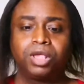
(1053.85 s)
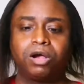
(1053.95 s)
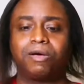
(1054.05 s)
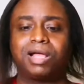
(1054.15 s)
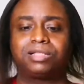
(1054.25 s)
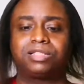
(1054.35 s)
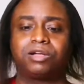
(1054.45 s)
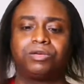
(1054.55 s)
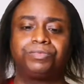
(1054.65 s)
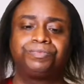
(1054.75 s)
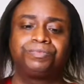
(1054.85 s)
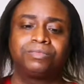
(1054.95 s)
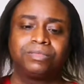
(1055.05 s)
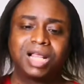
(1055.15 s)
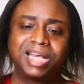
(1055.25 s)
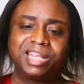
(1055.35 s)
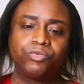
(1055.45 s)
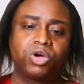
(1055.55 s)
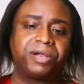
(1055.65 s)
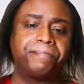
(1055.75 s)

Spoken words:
All right, so I didn't want